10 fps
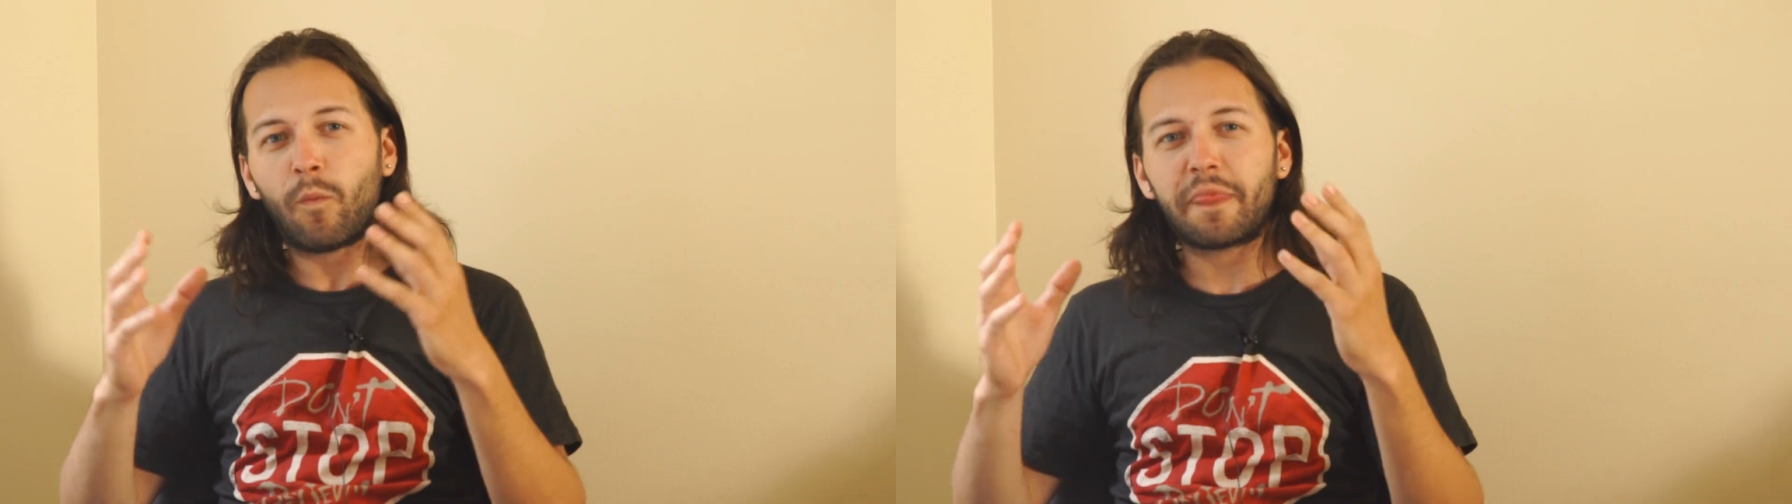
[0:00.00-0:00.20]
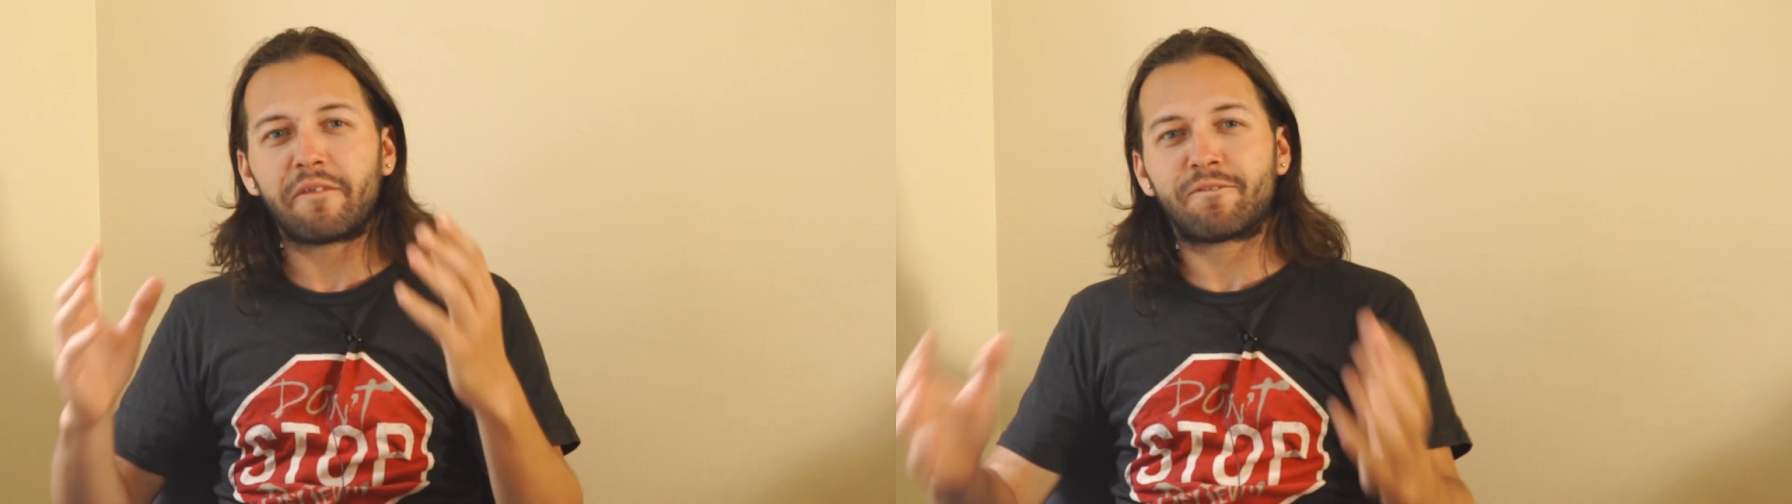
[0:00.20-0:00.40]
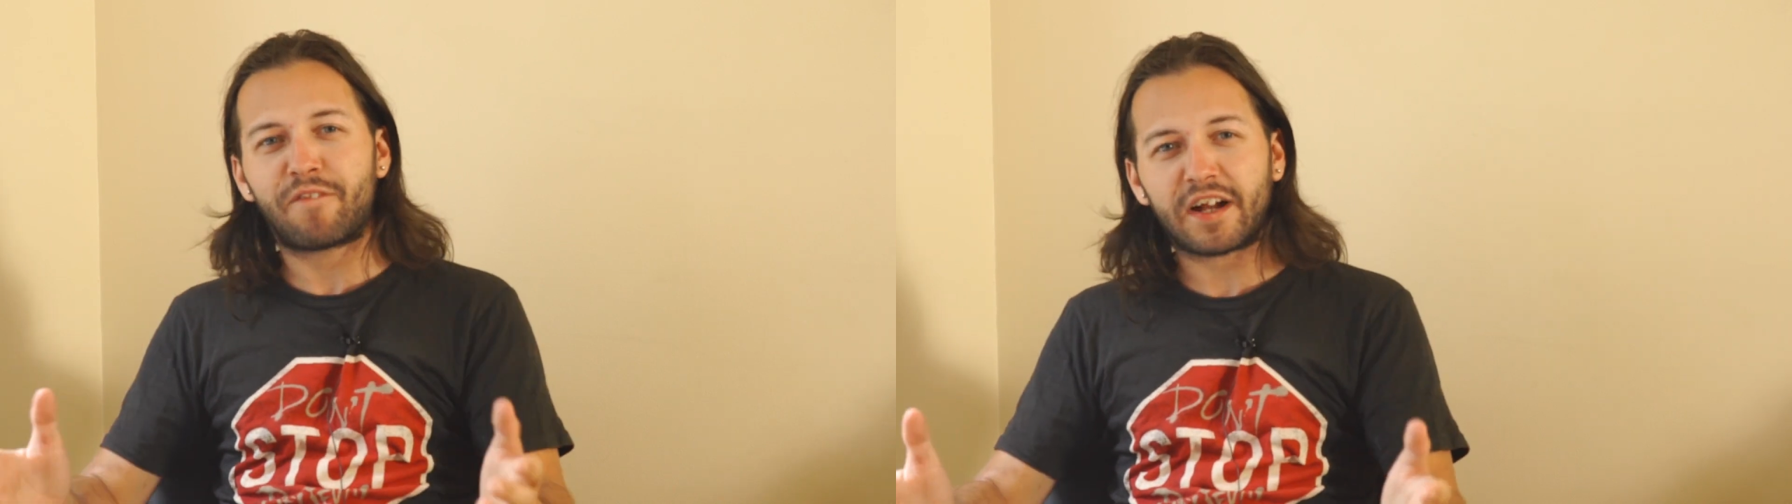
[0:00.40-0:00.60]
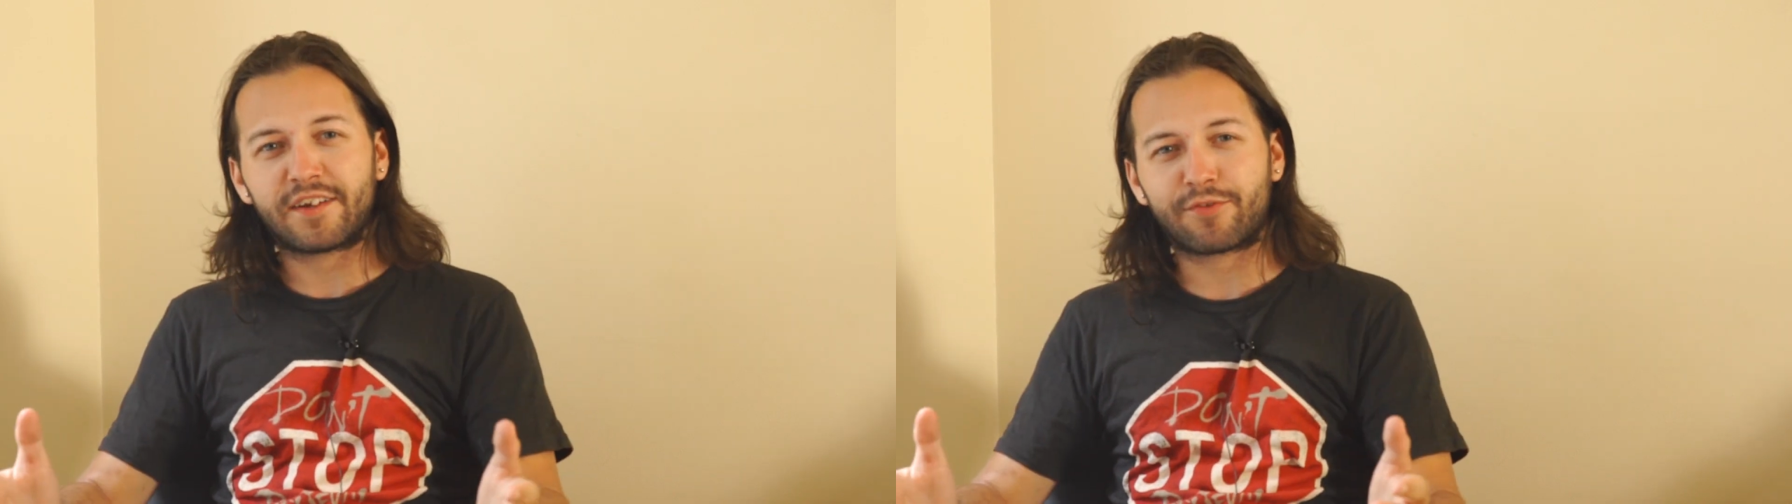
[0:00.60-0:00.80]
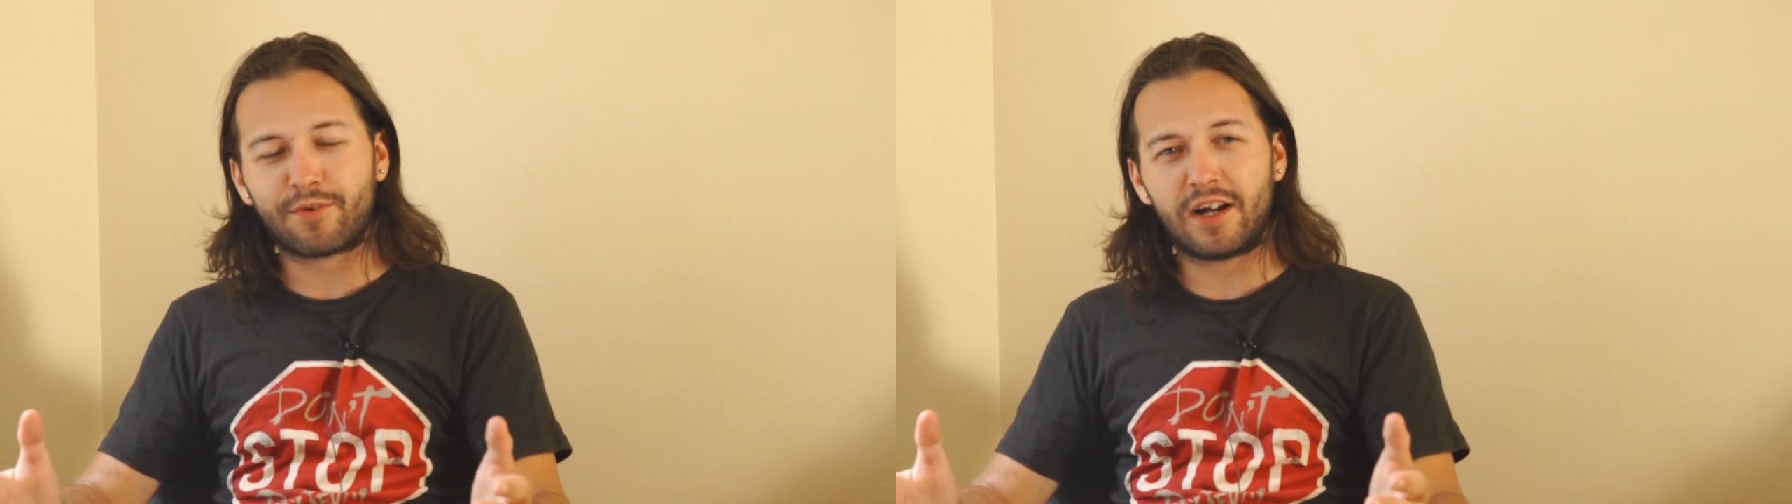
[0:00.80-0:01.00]
What the
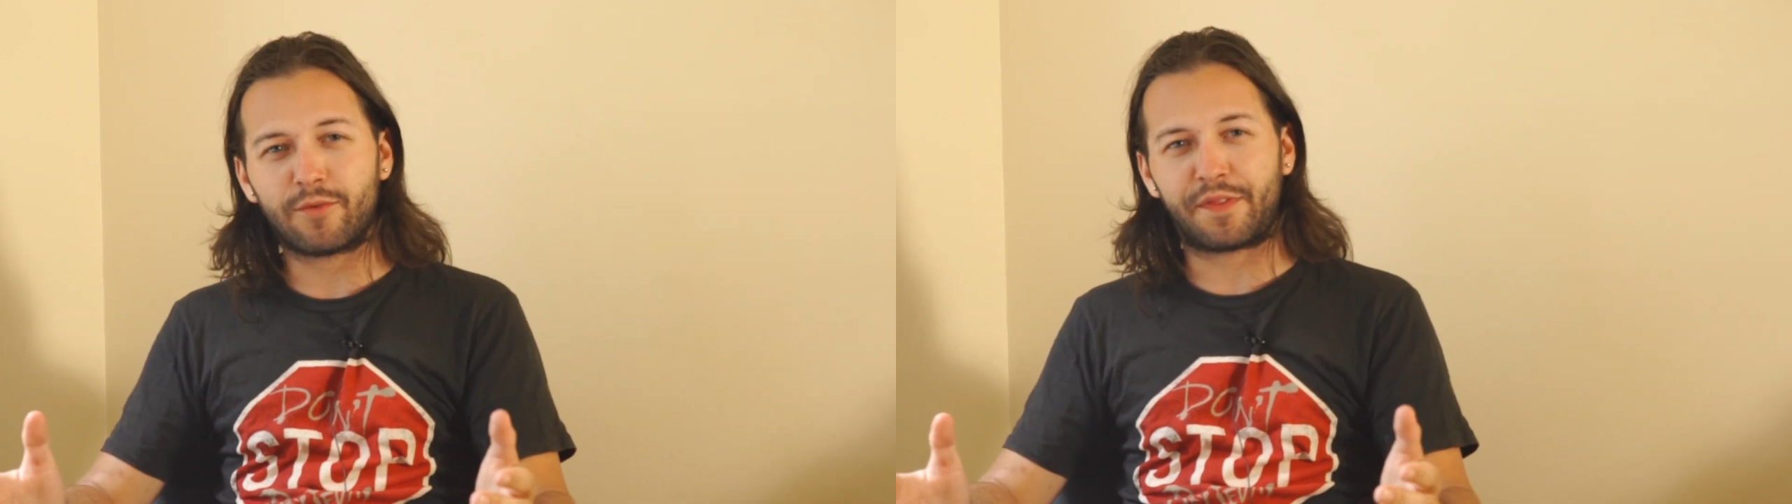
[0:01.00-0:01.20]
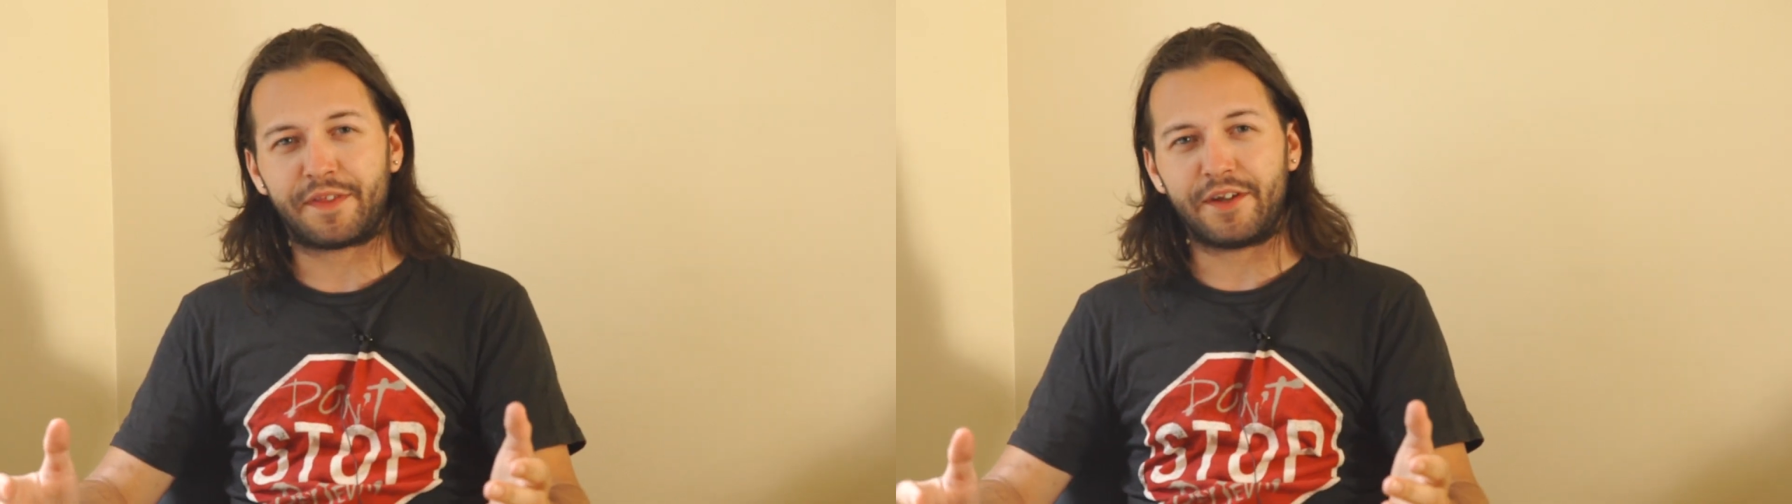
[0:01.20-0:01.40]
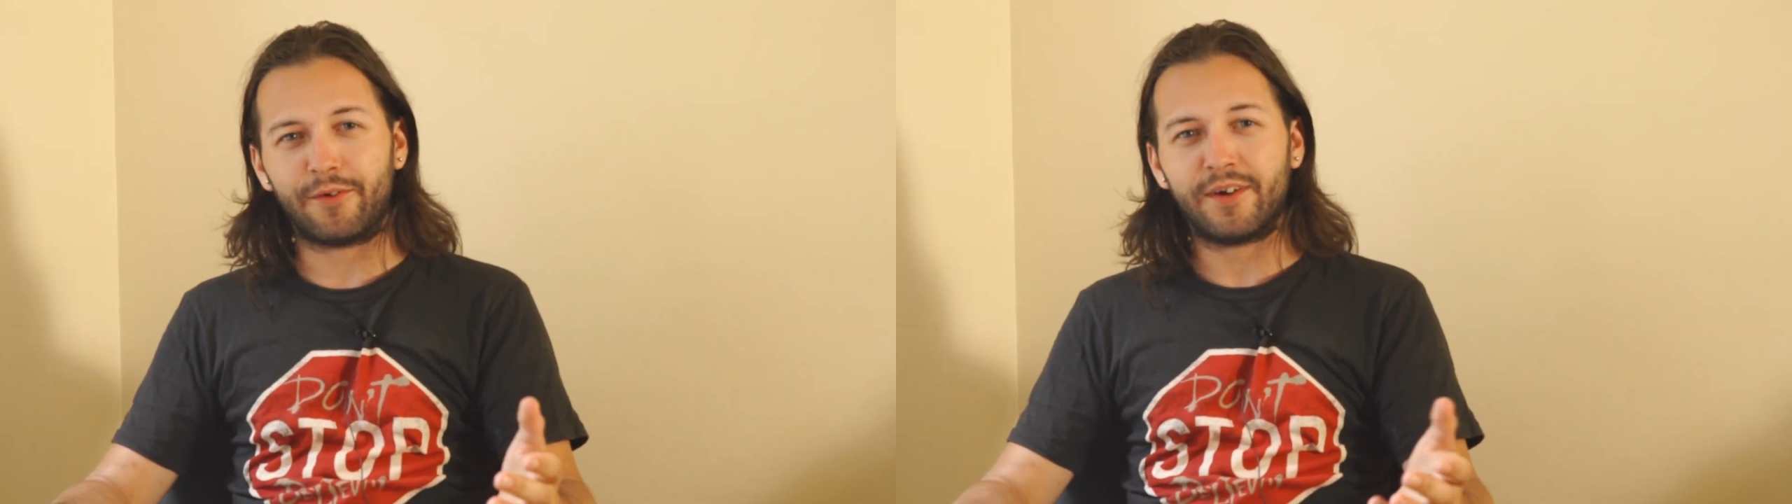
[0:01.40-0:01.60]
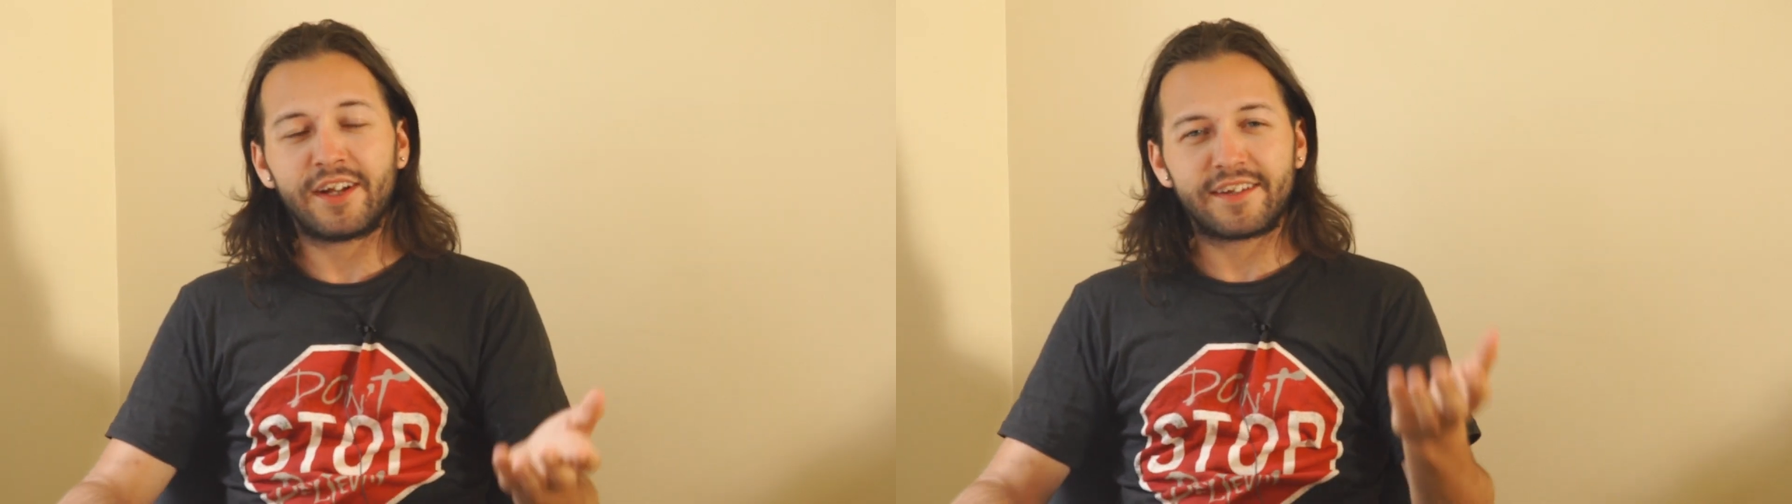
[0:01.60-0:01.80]
fuck is wrong with you?